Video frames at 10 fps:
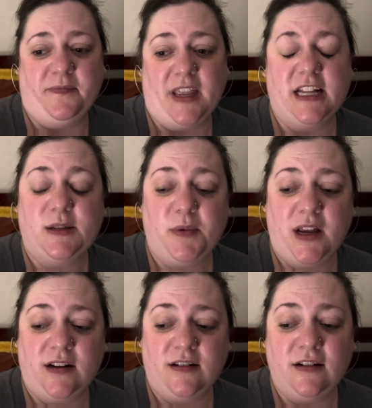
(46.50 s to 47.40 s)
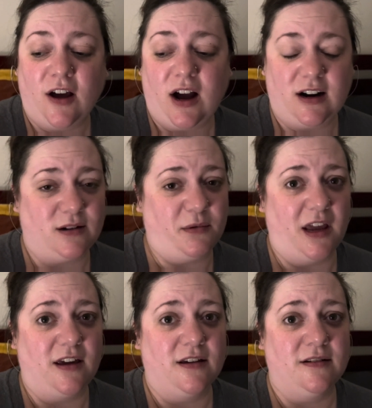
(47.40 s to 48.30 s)
It's been a hard
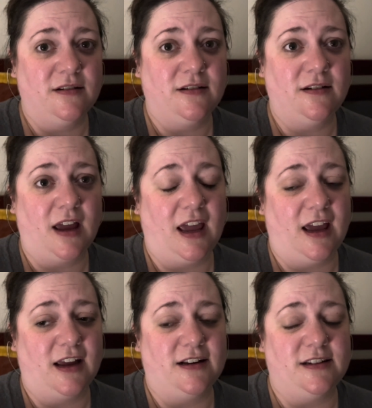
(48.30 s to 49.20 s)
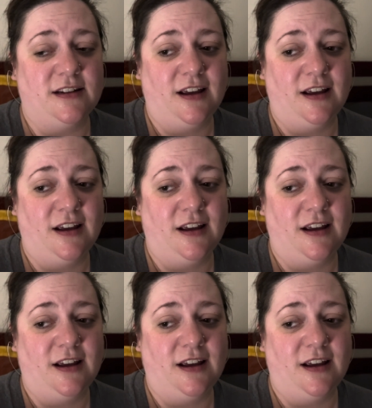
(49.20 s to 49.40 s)
week, and